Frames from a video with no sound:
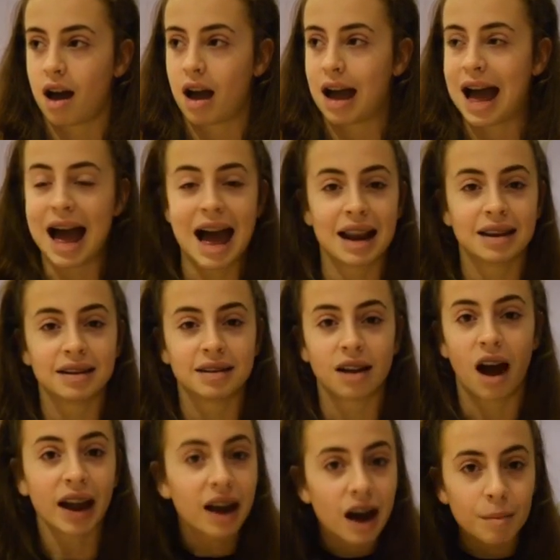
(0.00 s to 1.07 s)
And
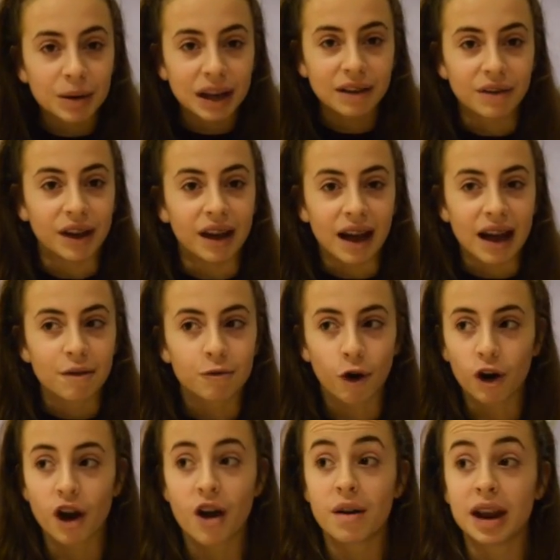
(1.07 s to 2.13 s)
I can't believe it,
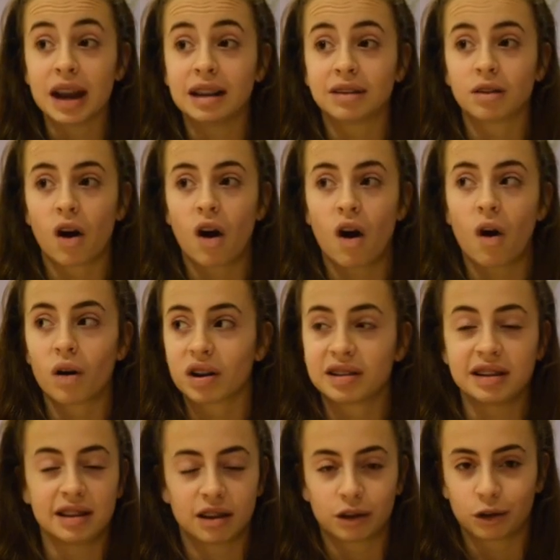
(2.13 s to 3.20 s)
Rocco is
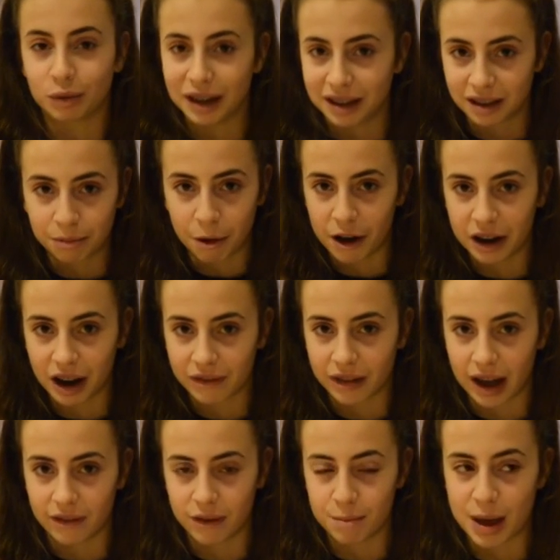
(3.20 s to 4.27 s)
honestly the sweetest pony I've
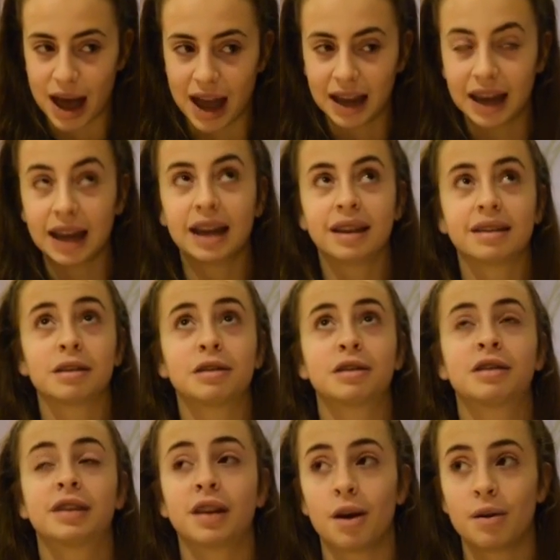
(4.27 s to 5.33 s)
ever met. He is
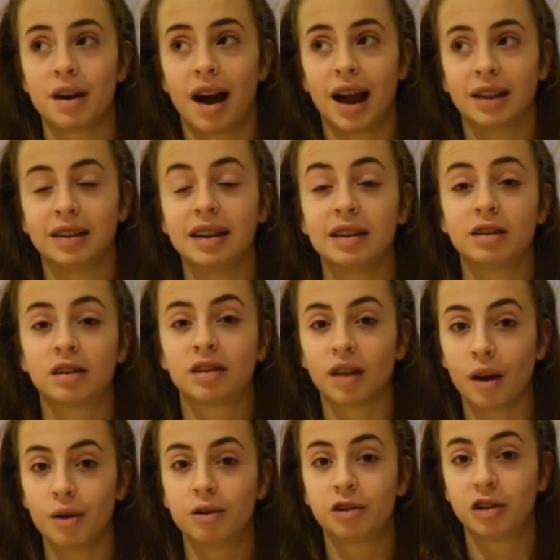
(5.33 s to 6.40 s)
so nice, he's
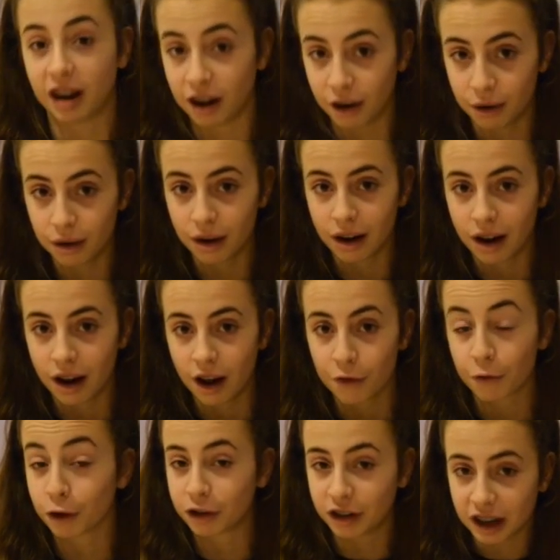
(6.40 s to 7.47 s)
so chill.
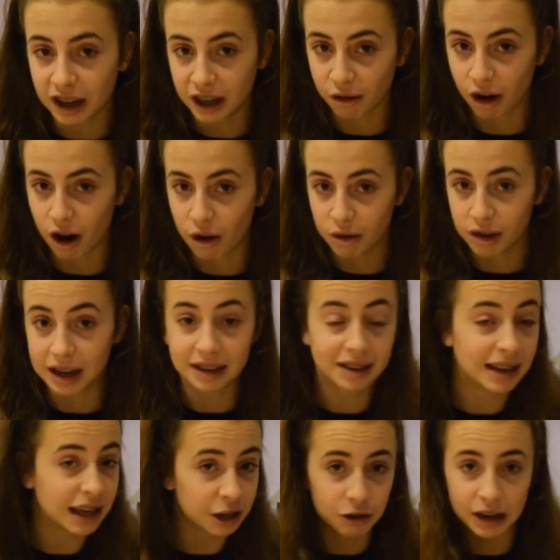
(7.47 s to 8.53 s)
For a 2-year-old, he's
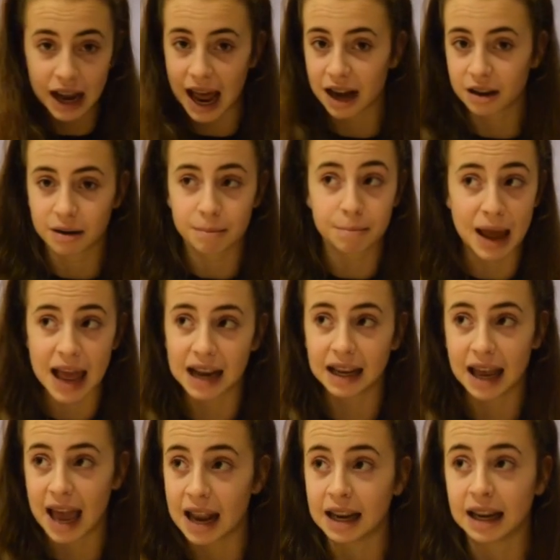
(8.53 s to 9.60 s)
literally had
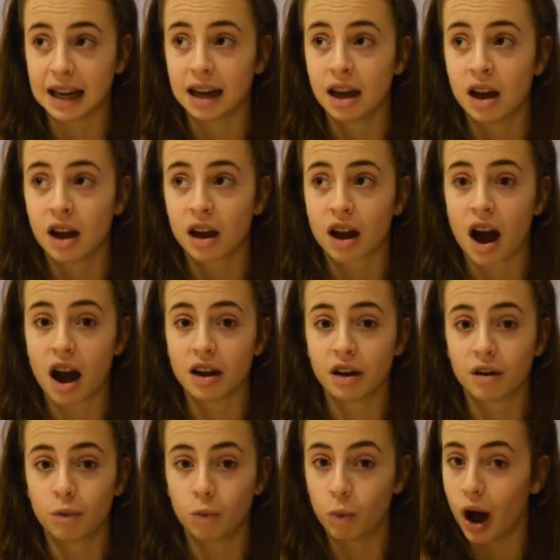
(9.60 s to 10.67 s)
barely any kind
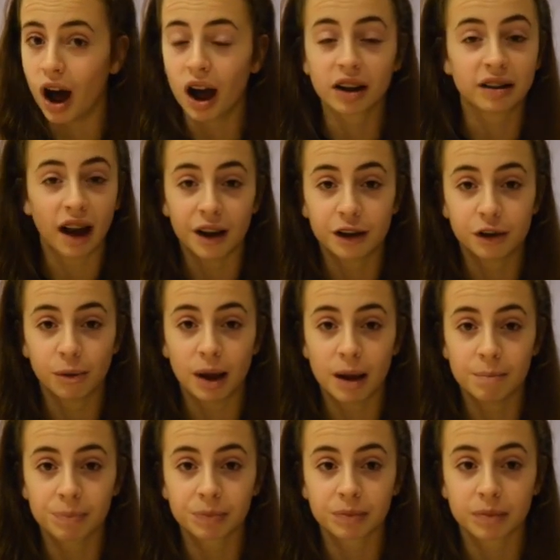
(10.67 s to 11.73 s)
of work done to
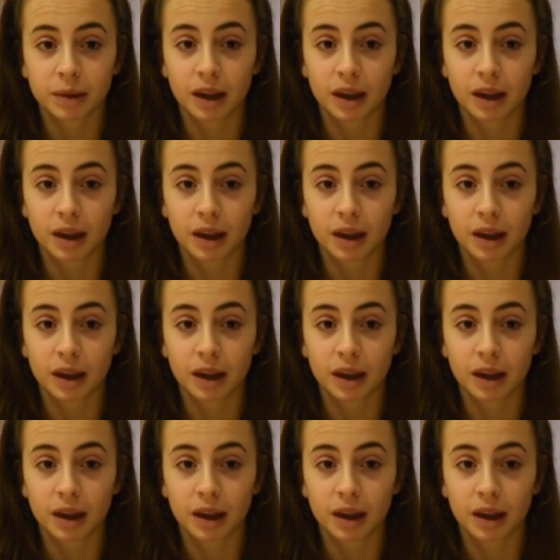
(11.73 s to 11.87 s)
him.